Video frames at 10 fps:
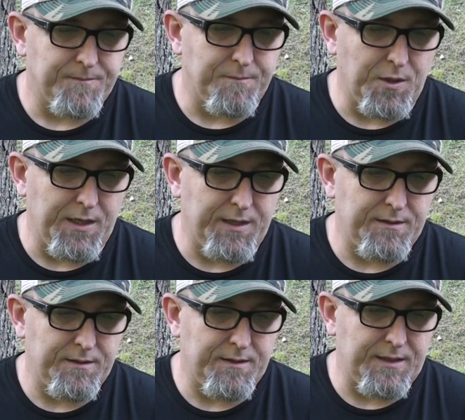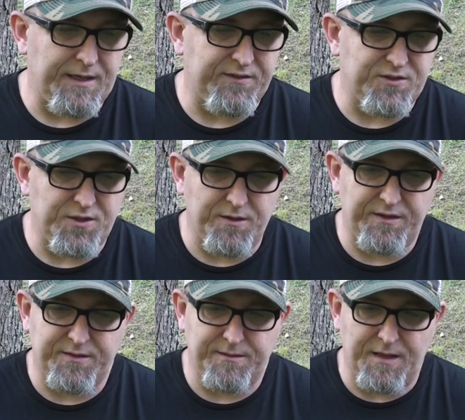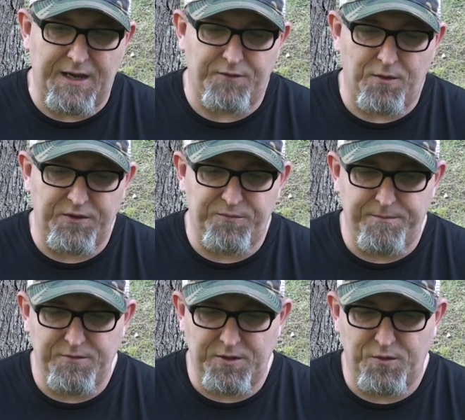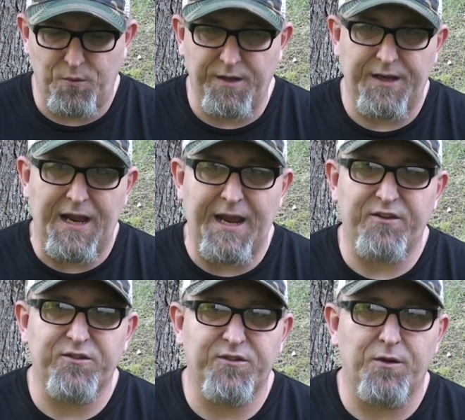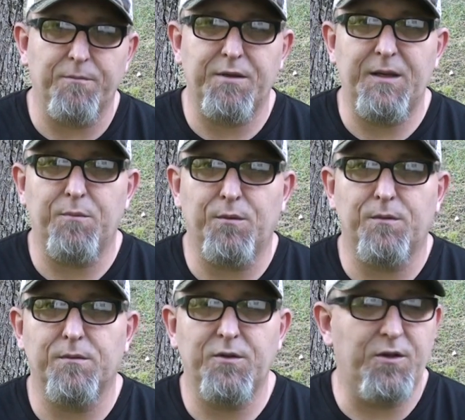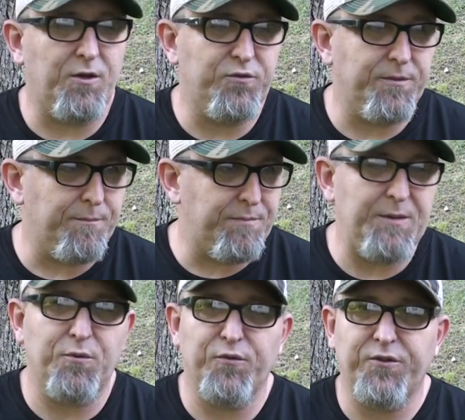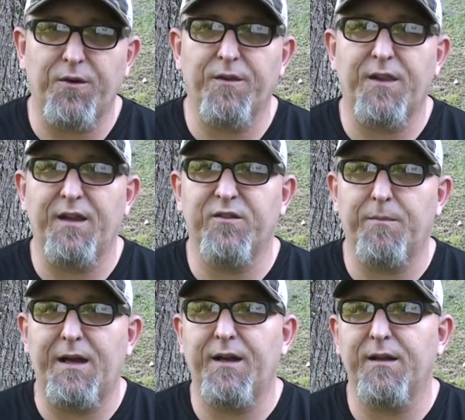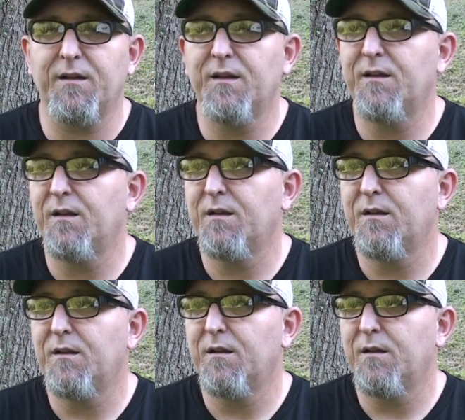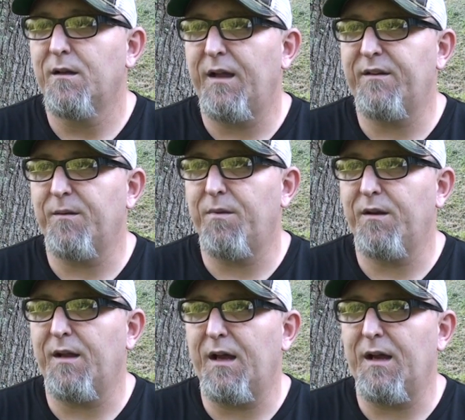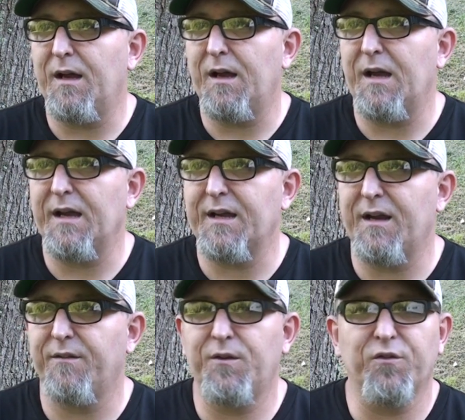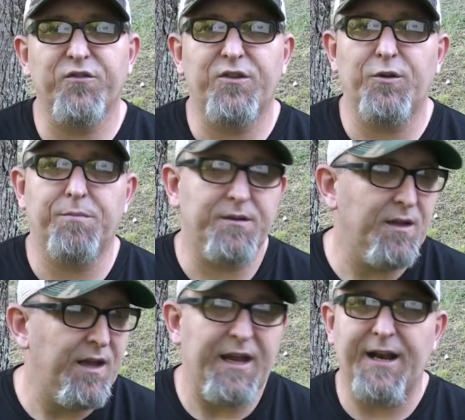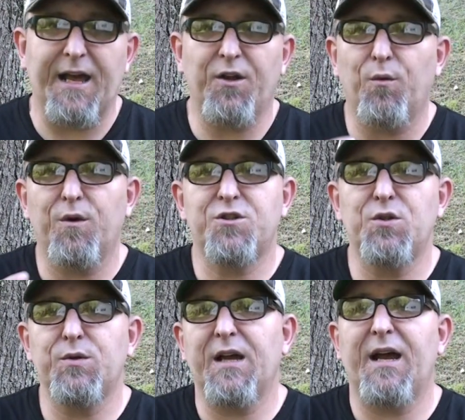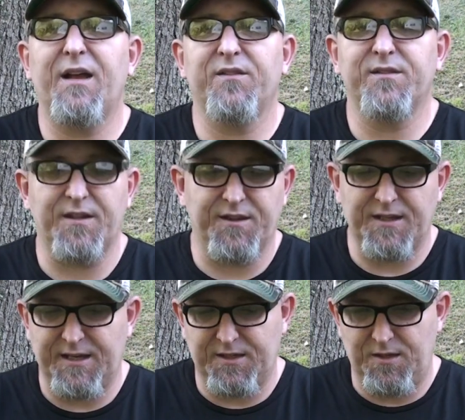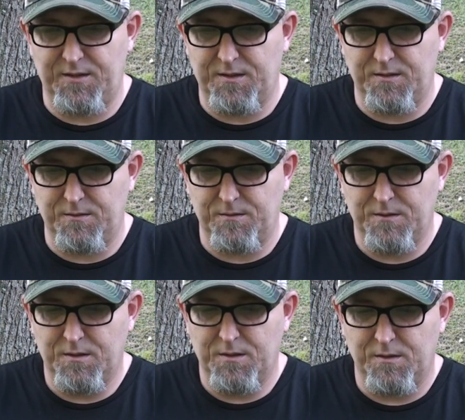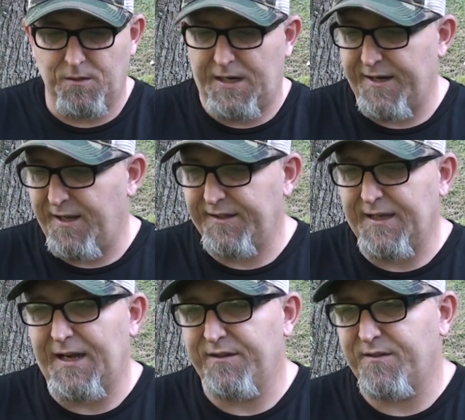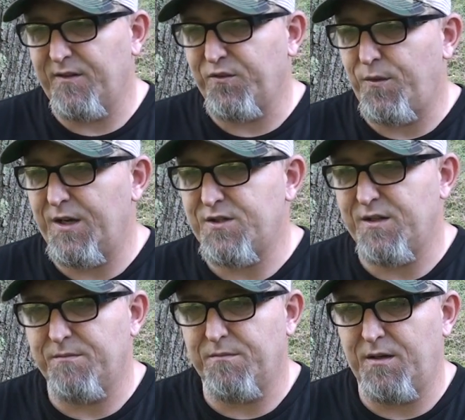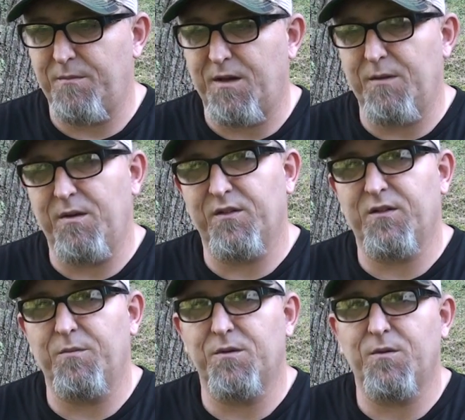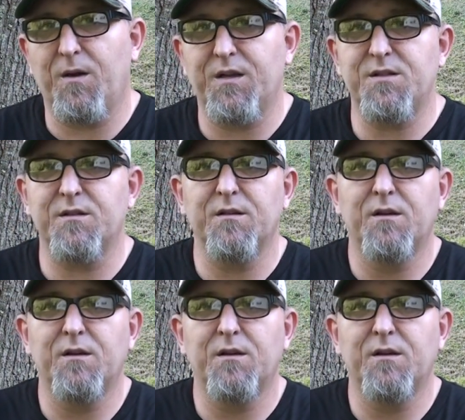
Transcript: But he said, you know, I've always, you know, wanted to ask certain people, you know, certain things about it. He said, but I kind of feel stupid. And I don't want you guys to think, you know, well, I'd like to ask this question, but it might be a stupid question.